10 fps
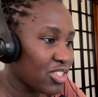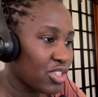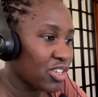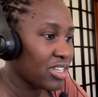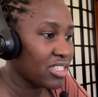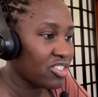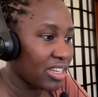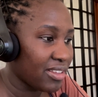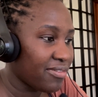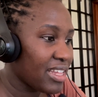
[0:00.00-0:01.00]
So it's going to
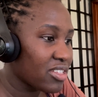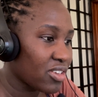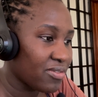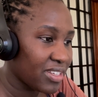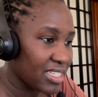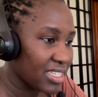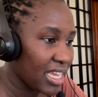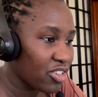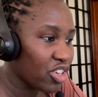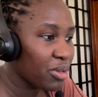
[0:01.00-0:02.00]
extract the files, convert the
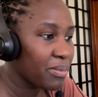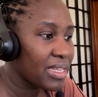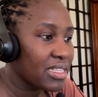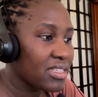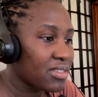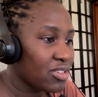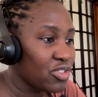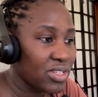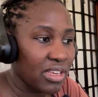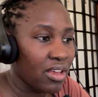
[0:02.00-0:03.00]
scanned documents
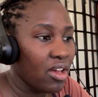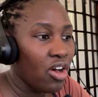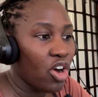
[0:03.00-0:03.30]
using